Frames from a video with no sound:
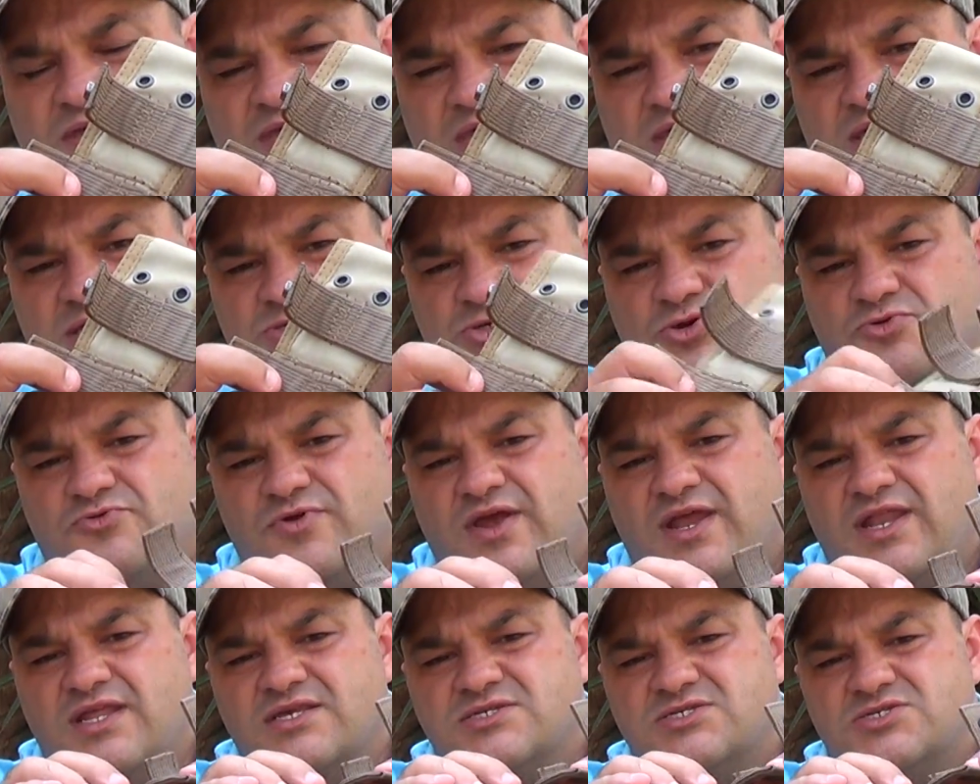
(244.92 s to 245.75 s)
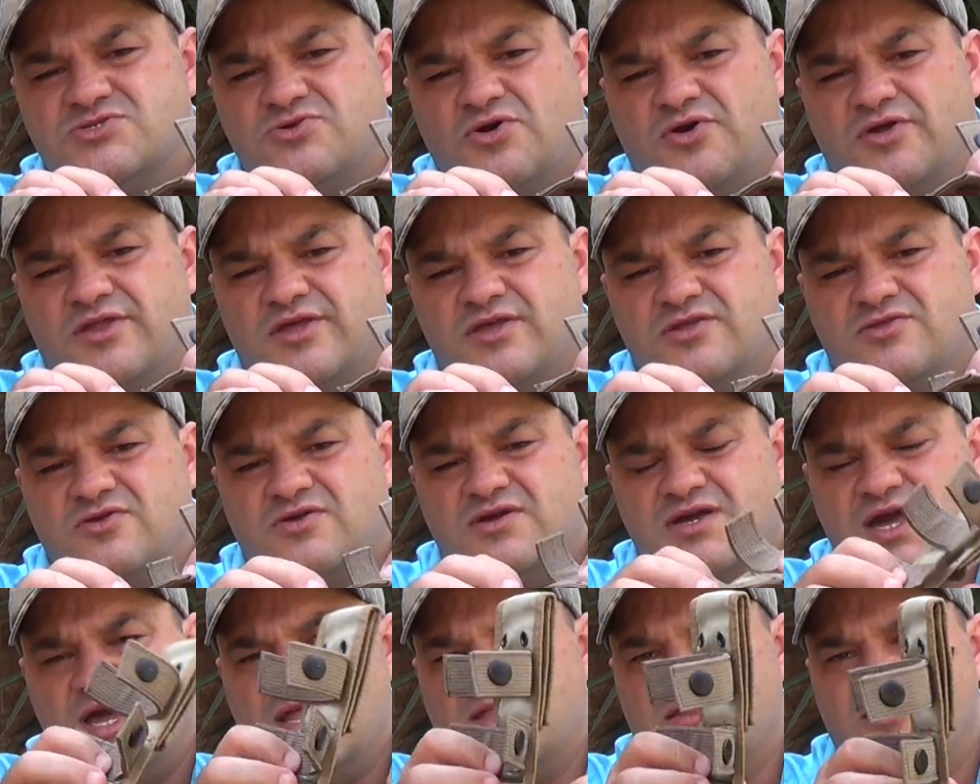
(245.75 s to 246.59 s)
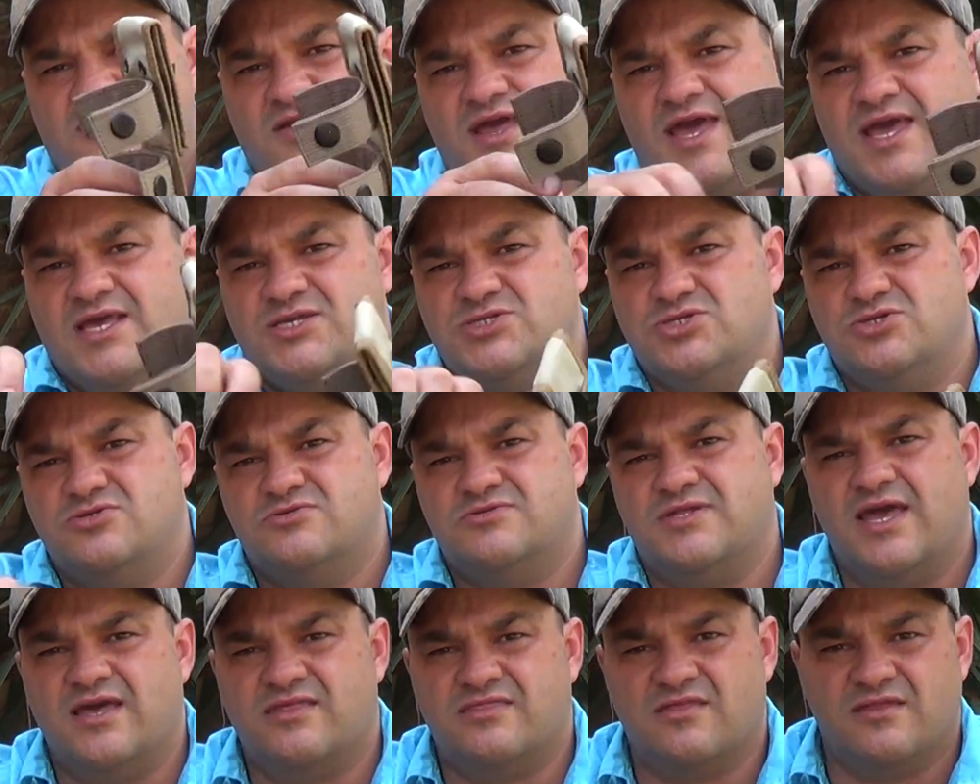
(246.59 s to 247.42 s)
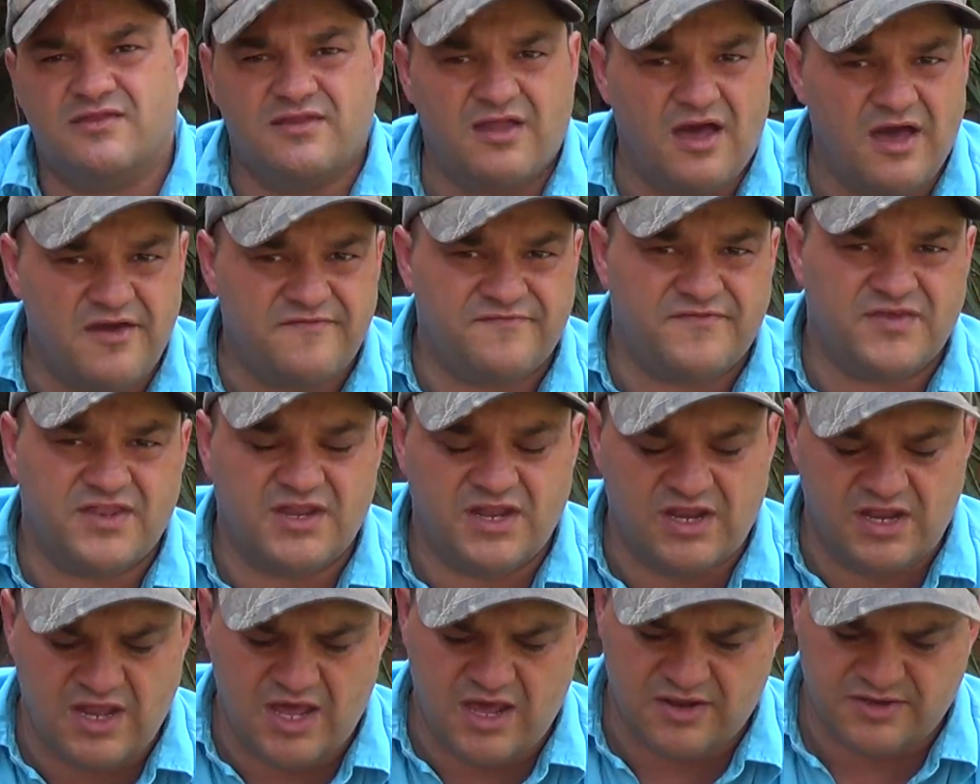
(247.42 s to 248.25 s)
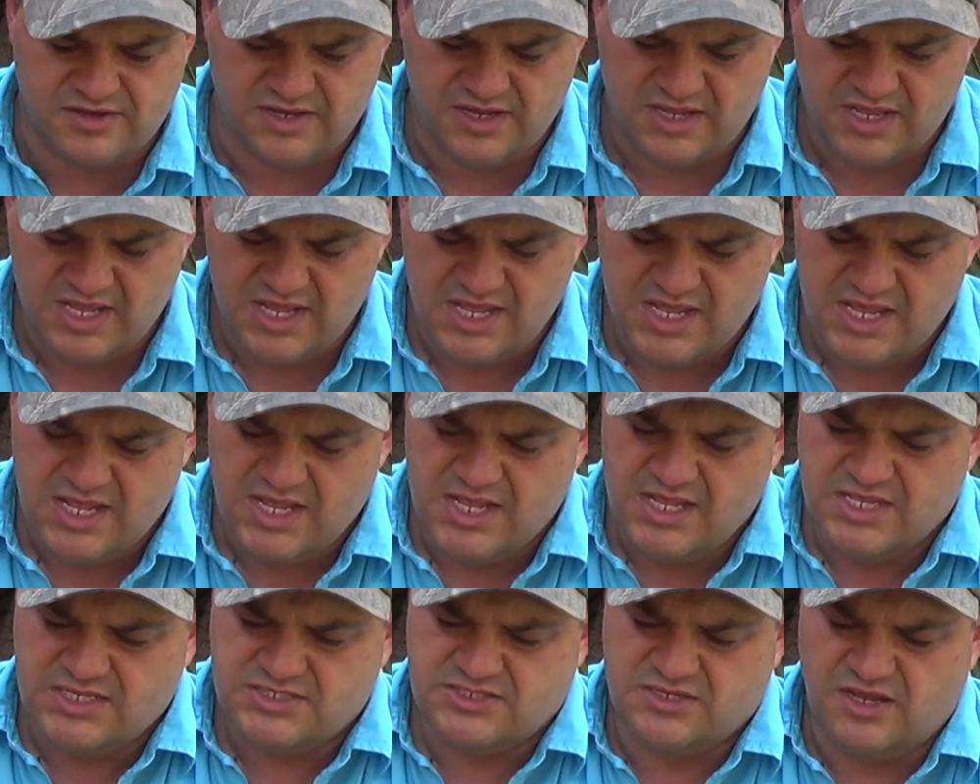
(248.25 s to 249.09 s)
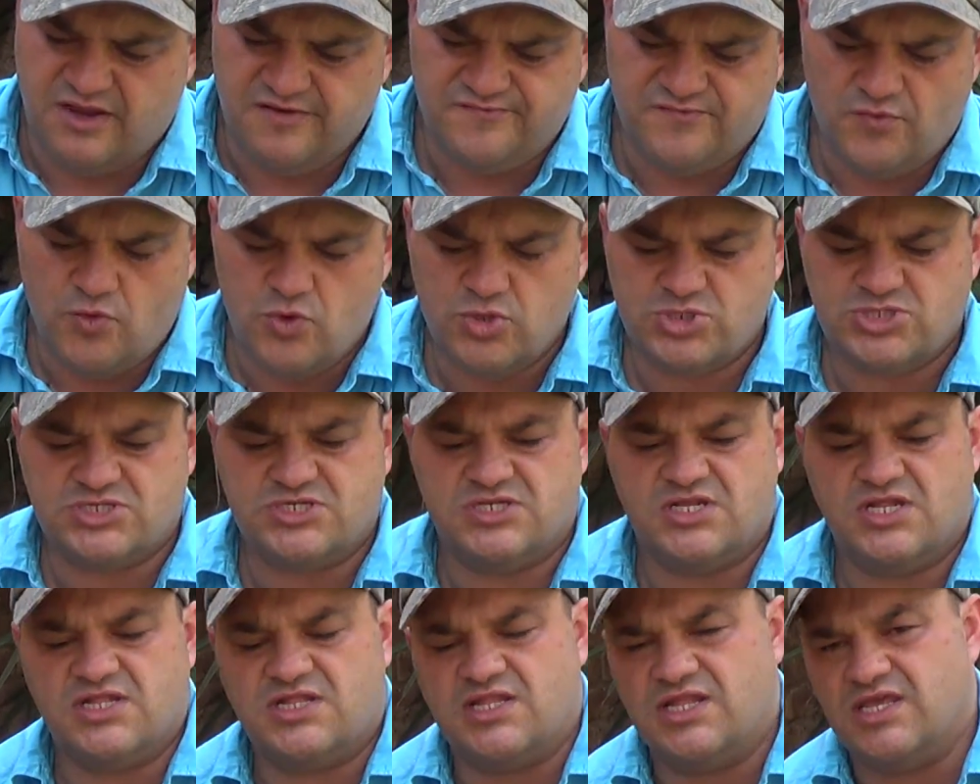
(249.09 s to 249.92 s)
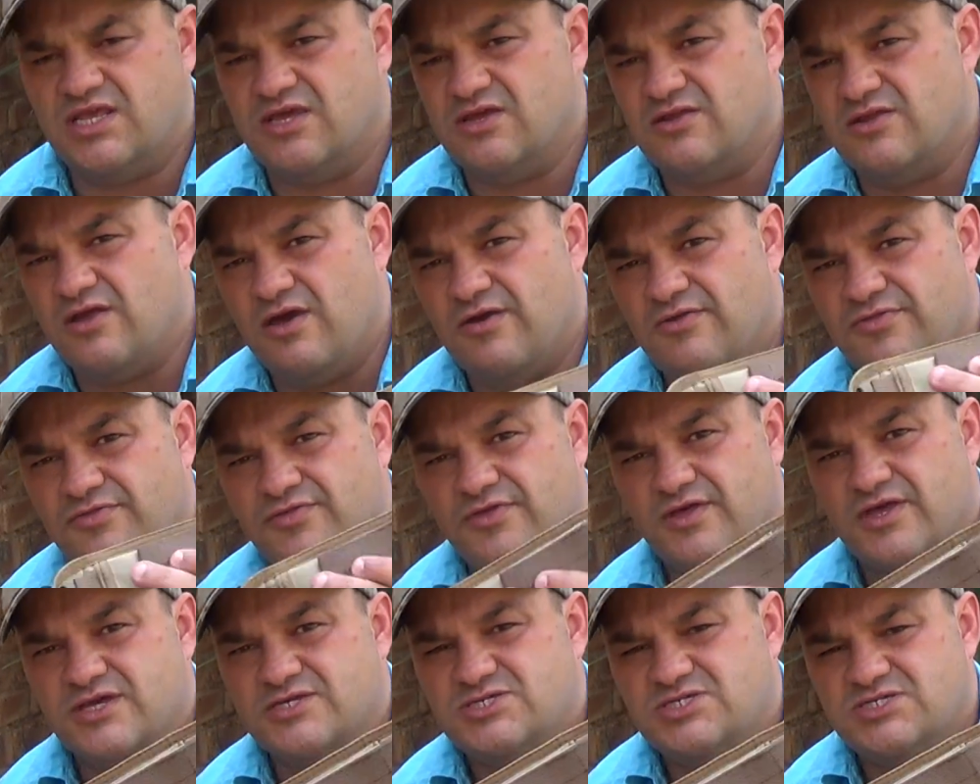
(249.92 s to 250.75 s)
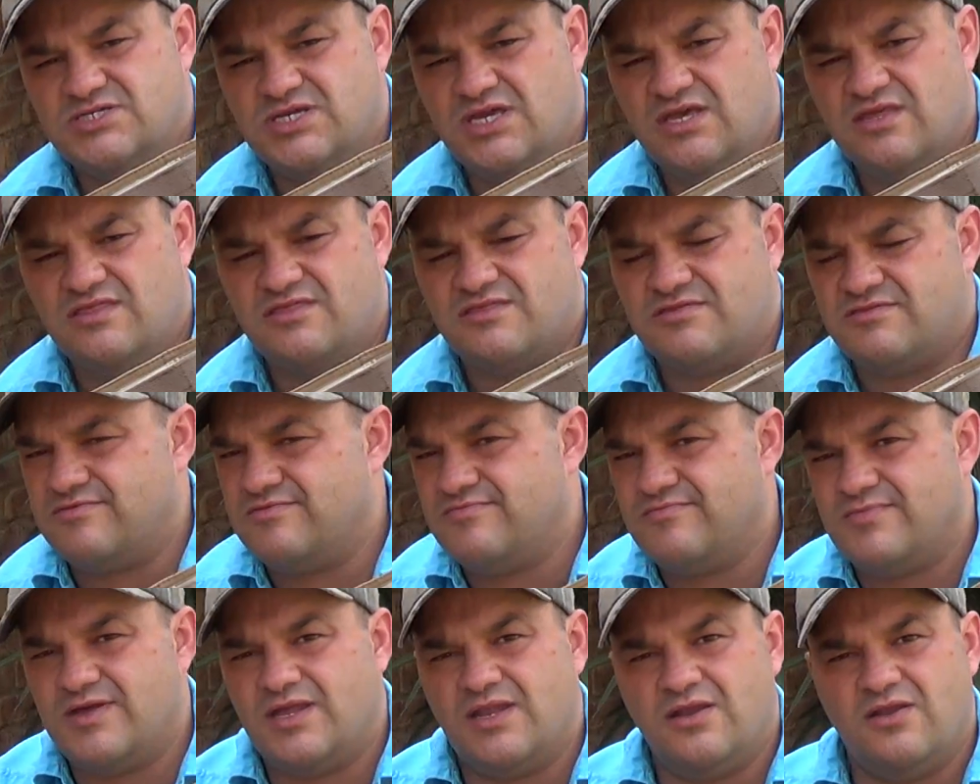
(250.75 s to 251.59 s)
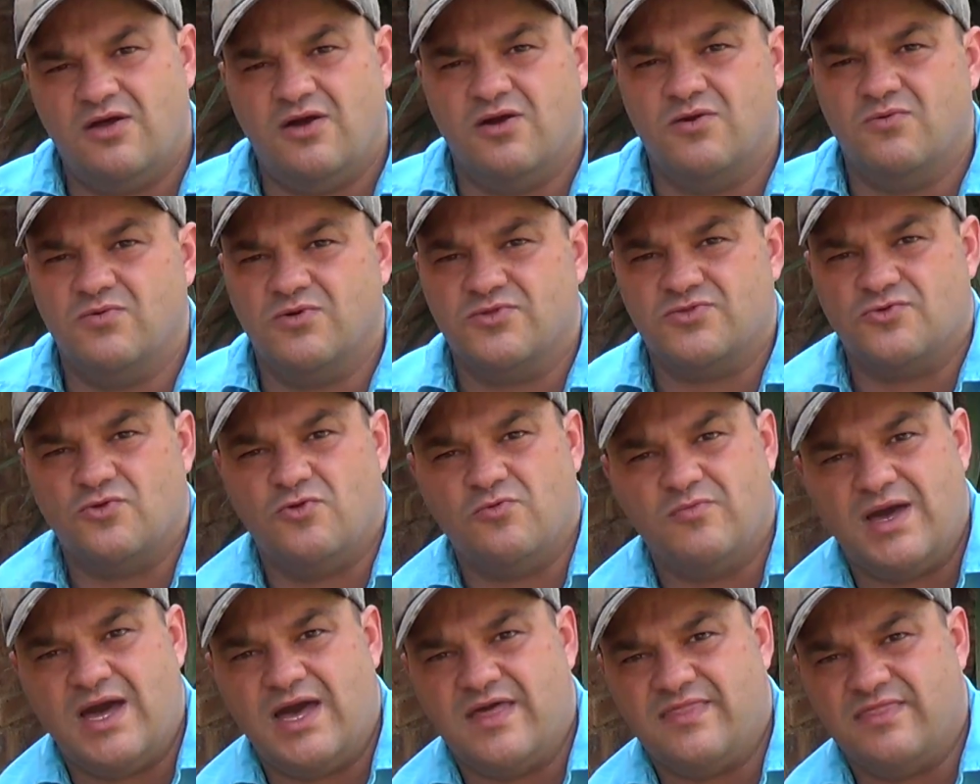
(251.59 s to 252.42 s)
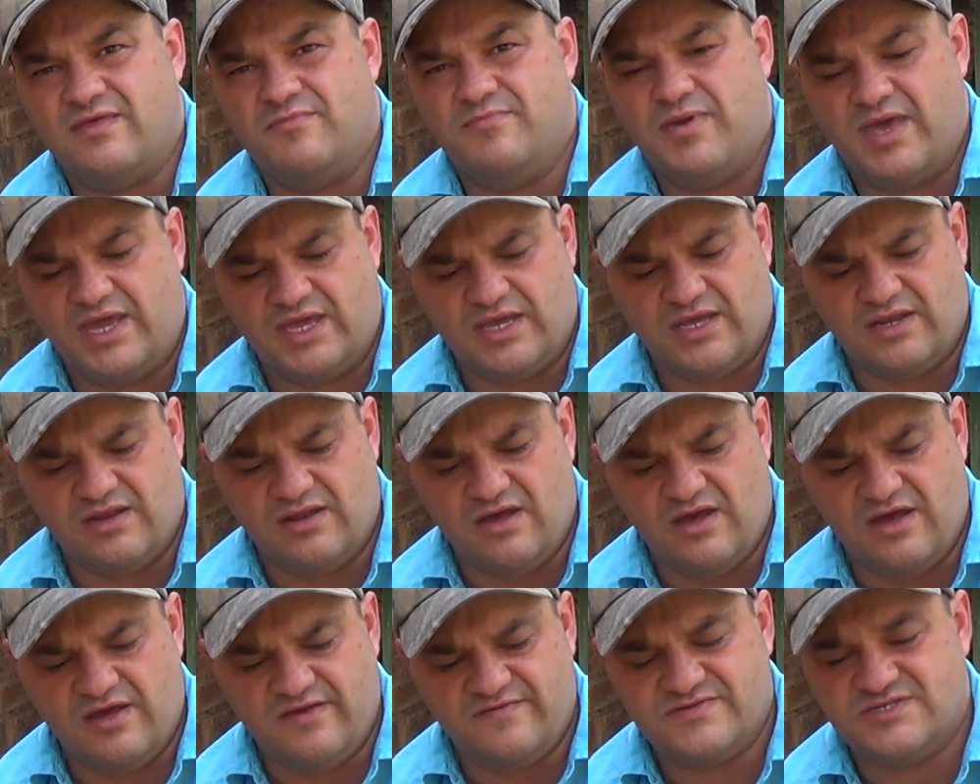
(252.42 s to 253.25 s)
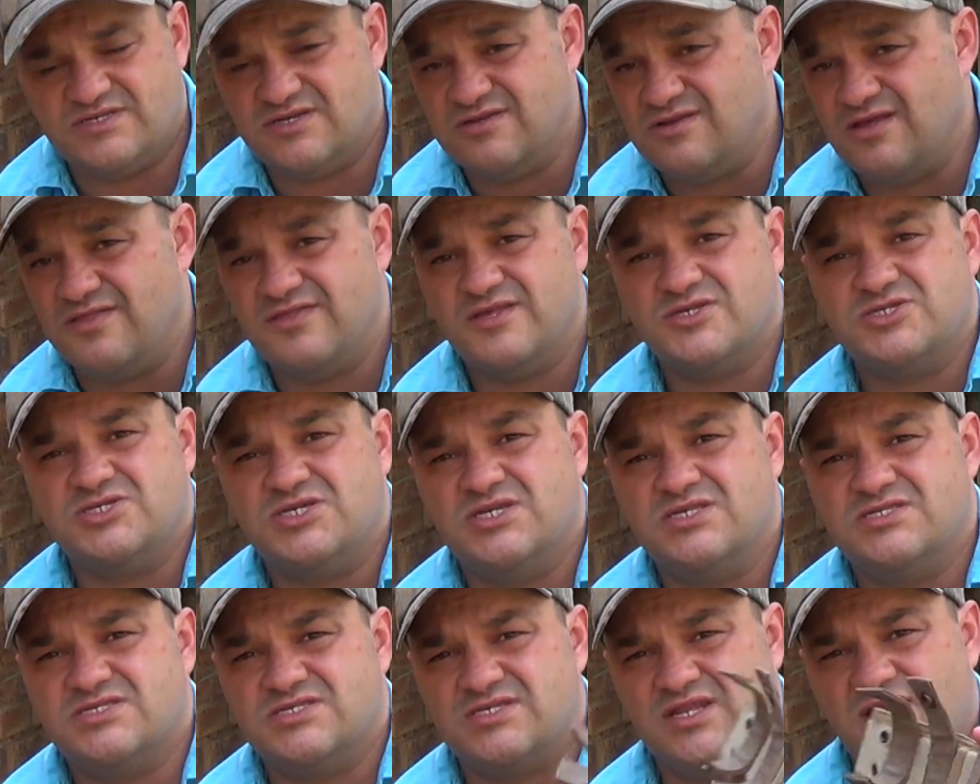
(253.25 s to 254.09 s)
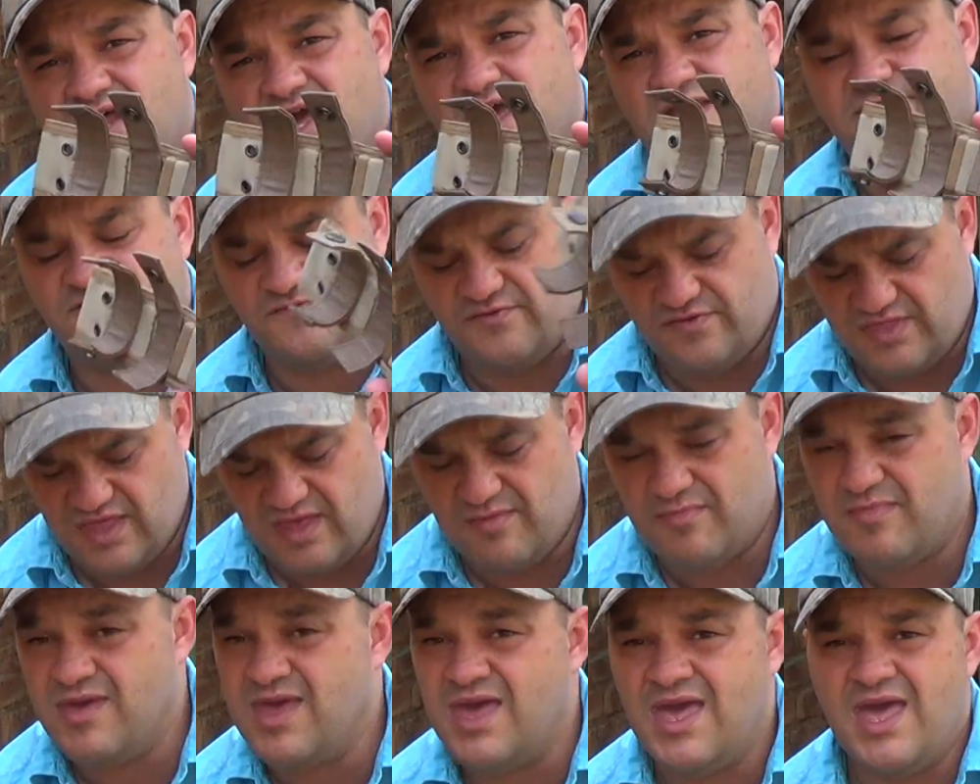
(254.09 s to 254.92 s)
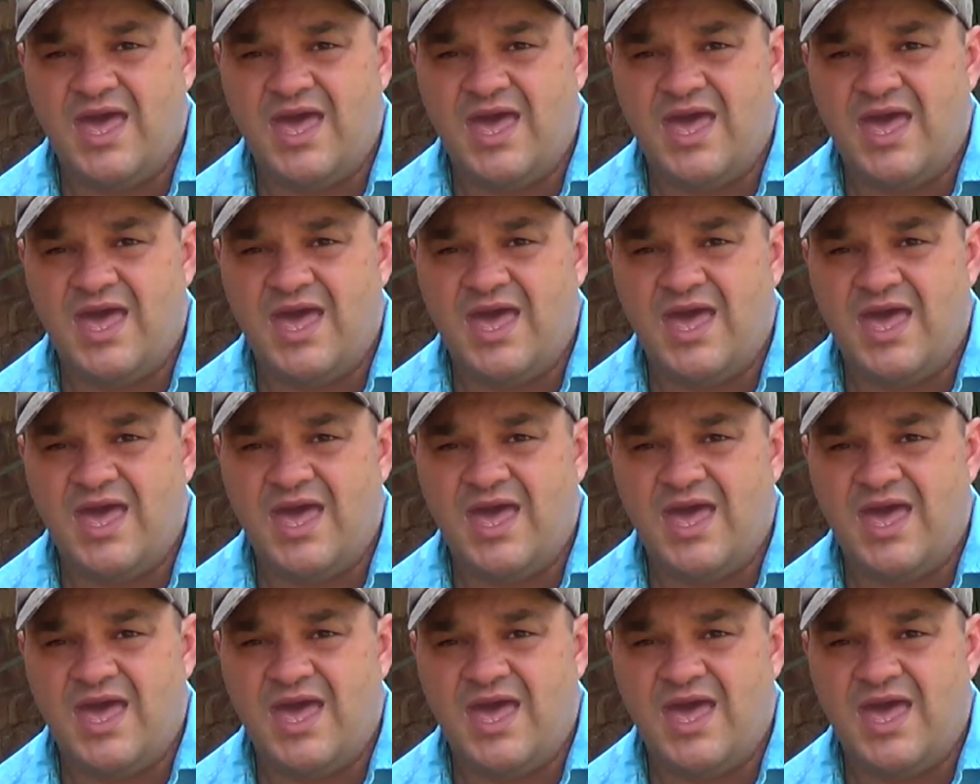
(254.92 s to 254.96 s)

is already starting to cut, as you take the knife in and out. So unfortunately, the sheath, along with all my other Becker knives, the sheaths that I had for them,